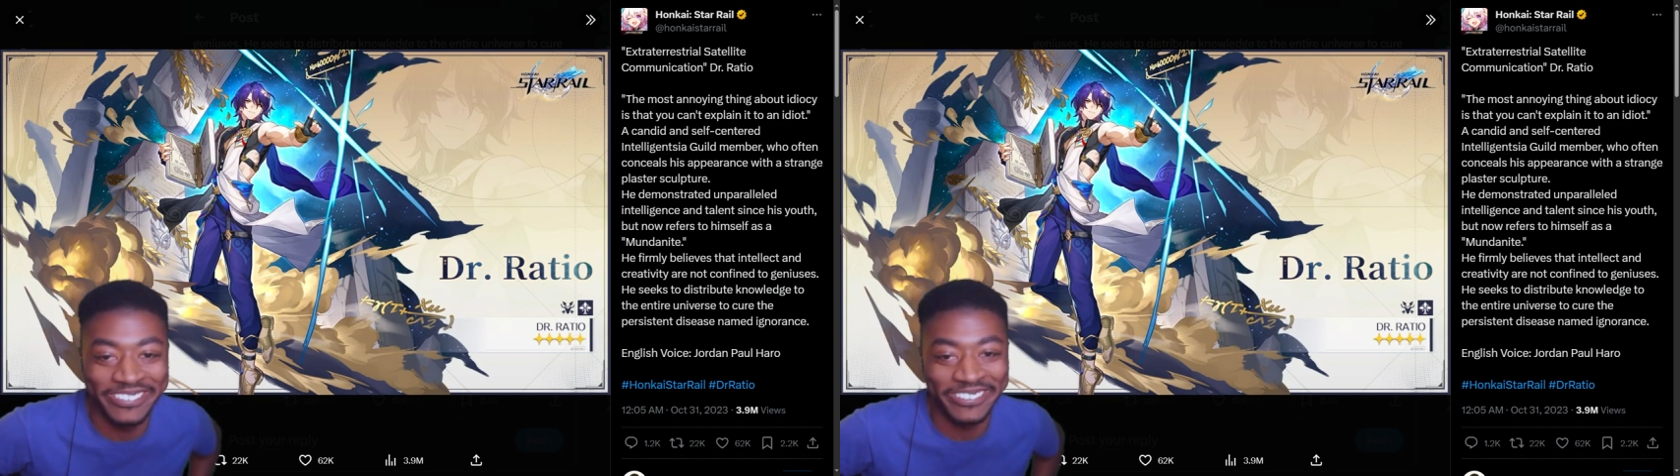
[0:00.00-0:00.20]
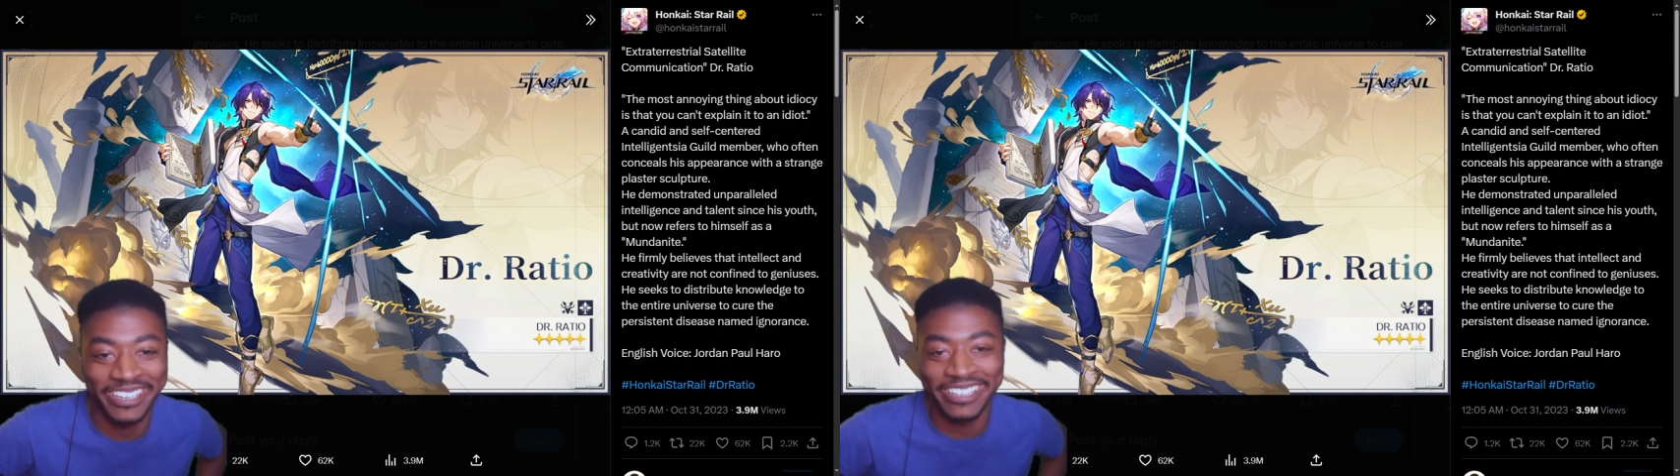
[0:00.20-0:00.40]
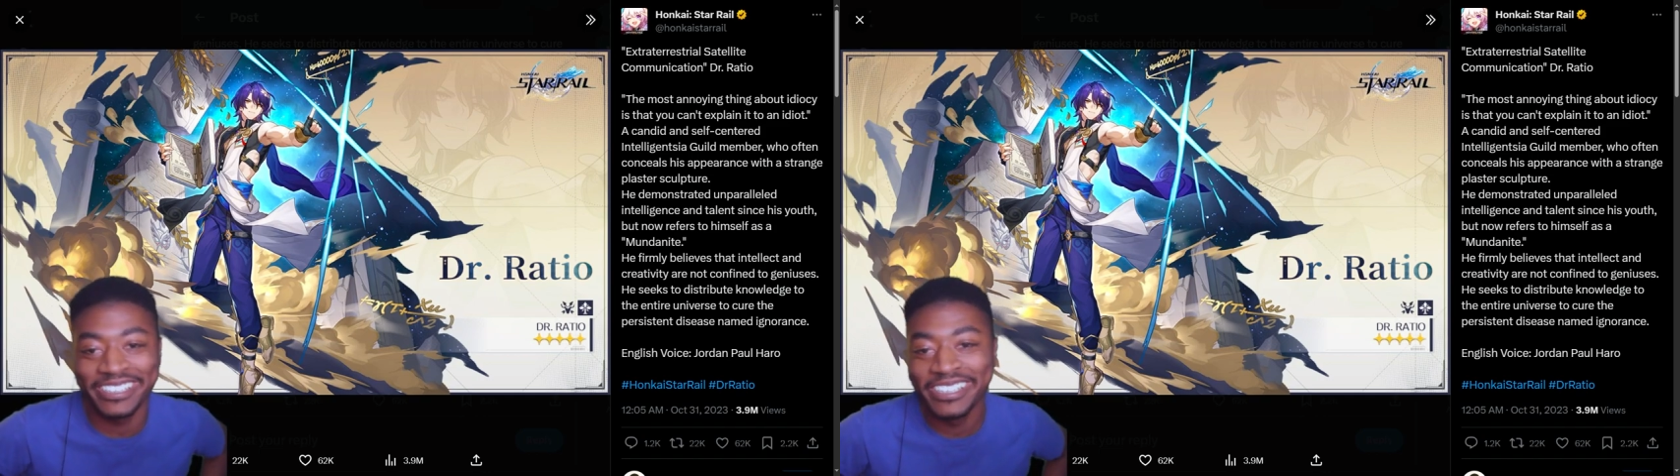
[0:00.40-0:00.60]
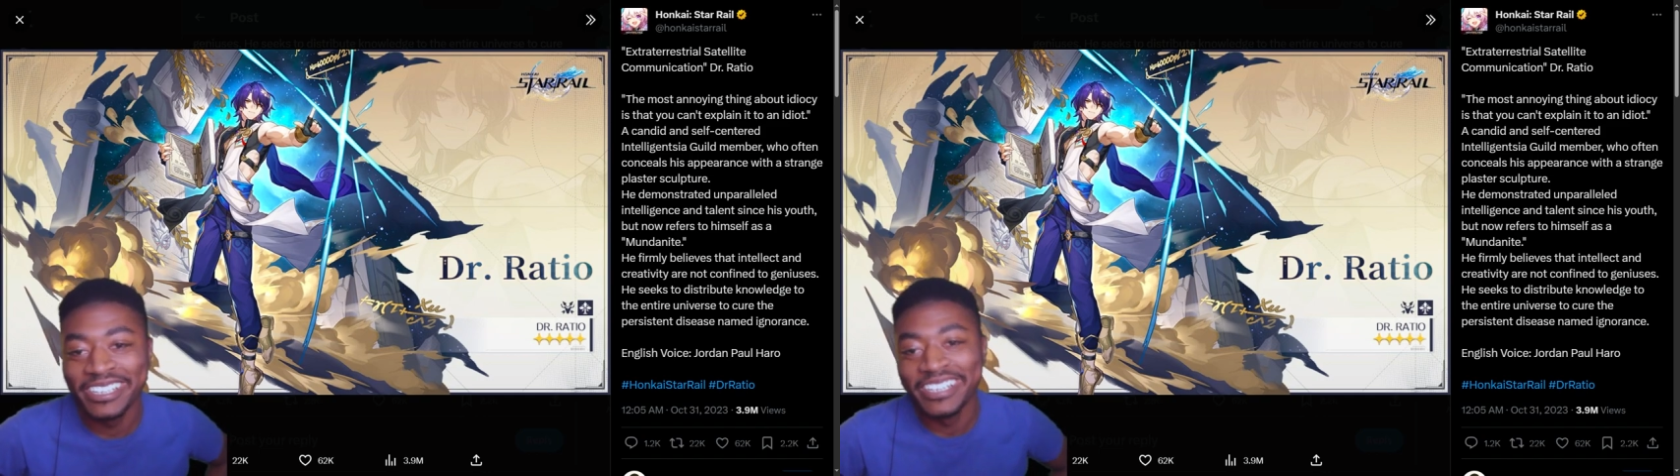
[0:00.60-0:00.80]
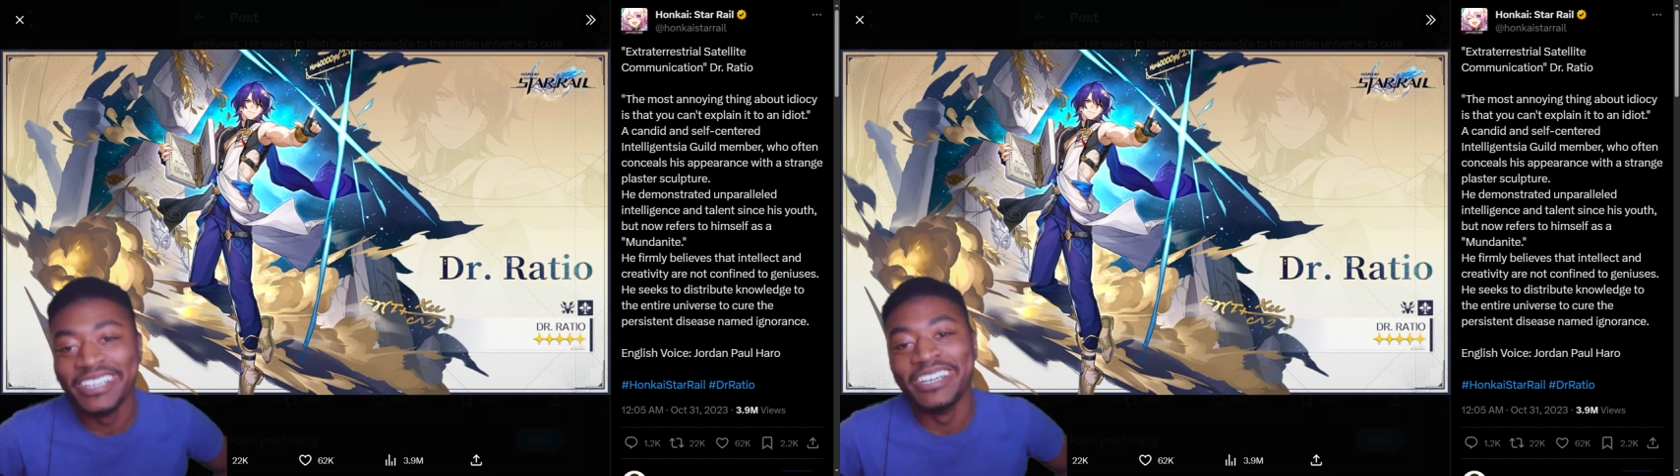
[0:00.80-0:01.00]
Right.
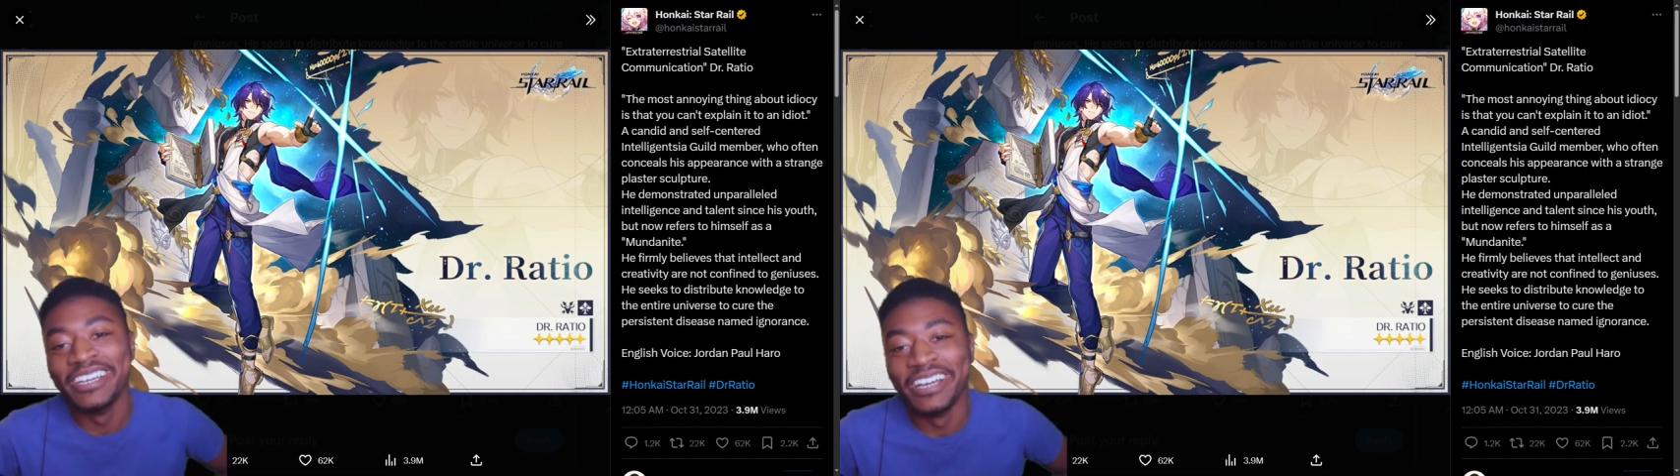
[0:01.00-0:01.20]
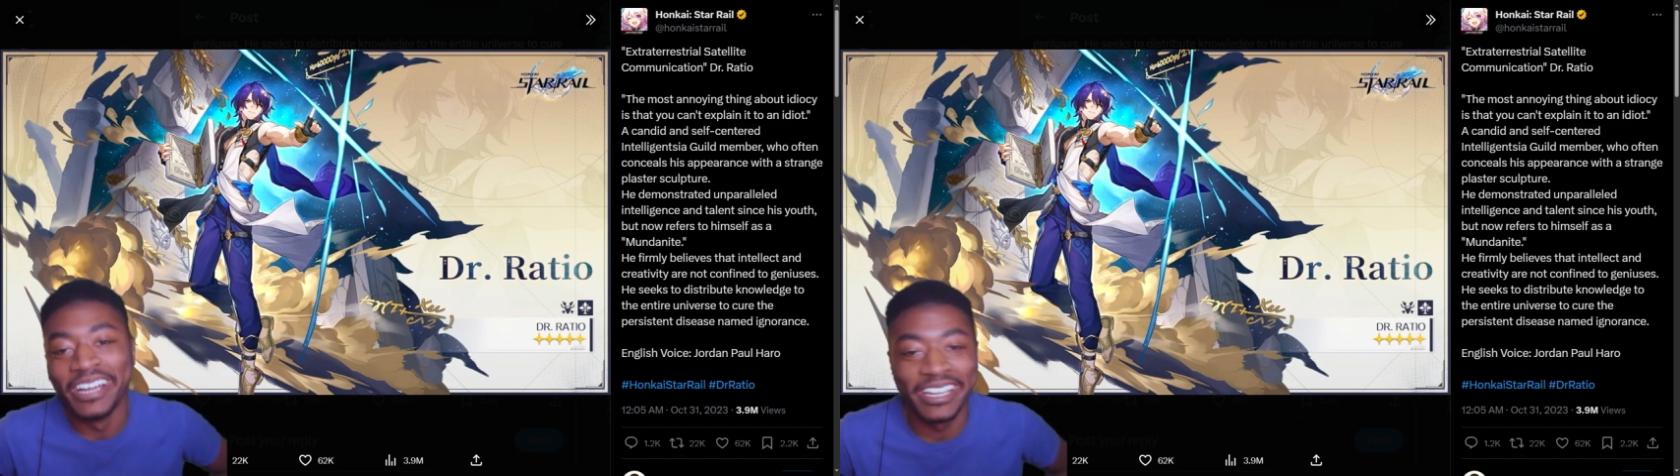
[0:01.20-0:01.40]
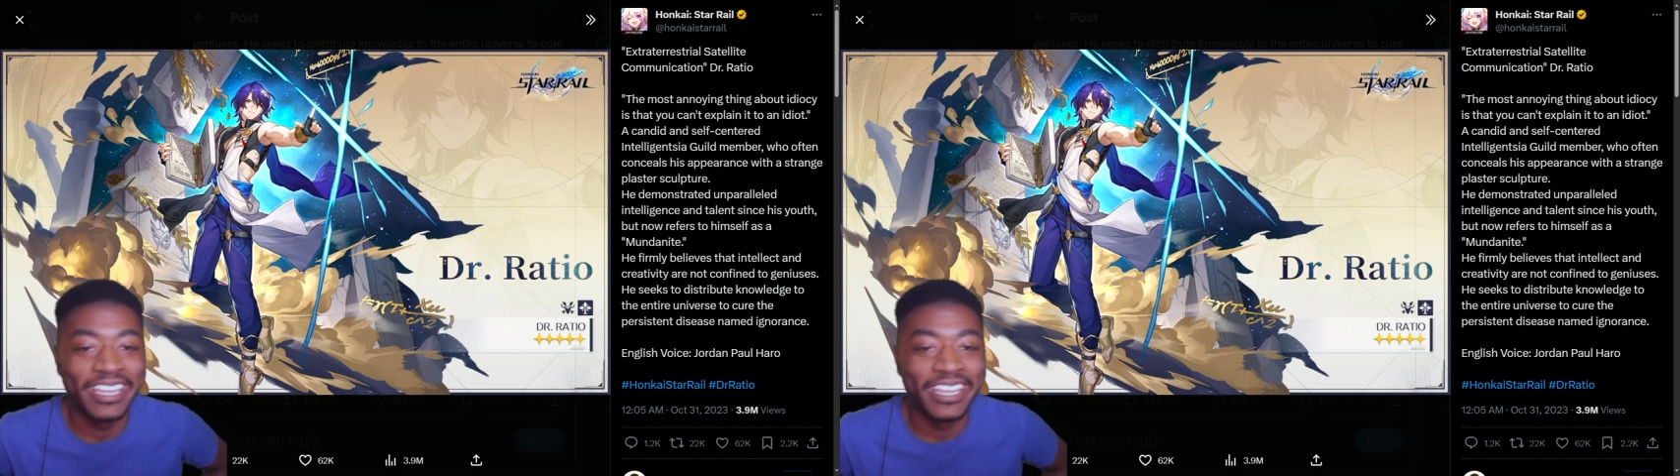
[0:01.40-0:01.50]
A